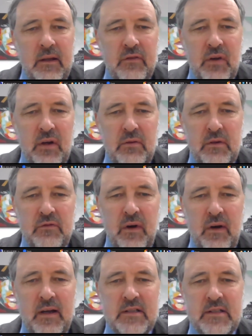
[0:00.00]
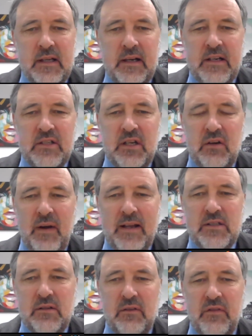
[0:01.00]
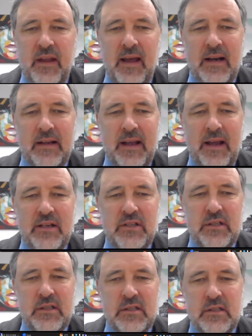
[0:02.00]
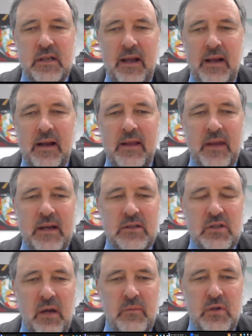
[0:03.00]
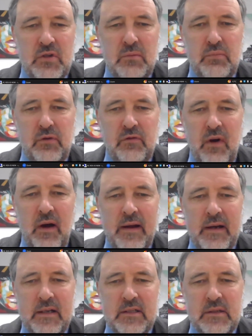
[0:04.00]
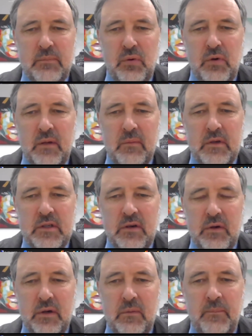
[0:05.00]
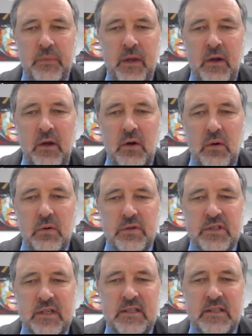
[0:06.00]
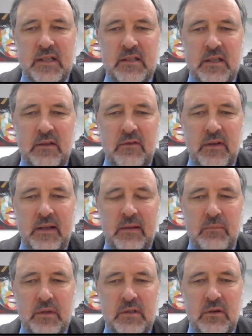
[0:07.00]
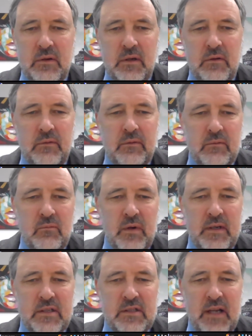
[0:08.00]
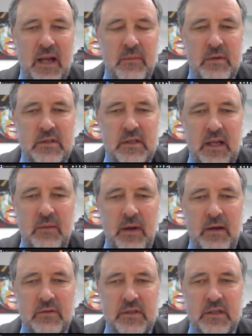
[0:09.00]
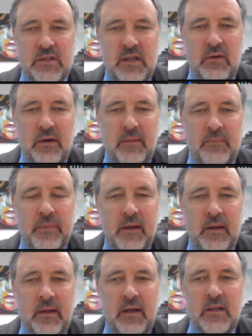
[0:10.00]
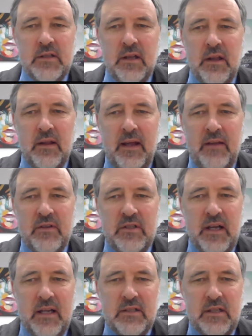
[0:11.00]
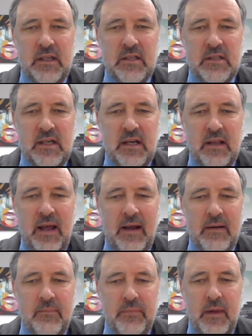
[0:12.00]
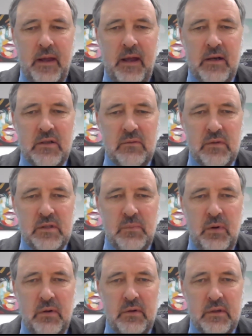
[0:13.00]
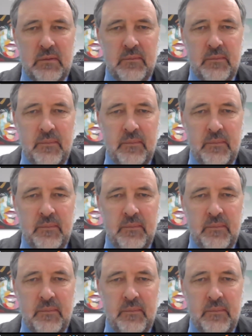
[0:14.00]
You've got to advise the alleged harasser of the allegation, and at that time you should provide any supporting material or CCTV material, witness statements and emails, etc., so that they have a chance to consider that and to respond.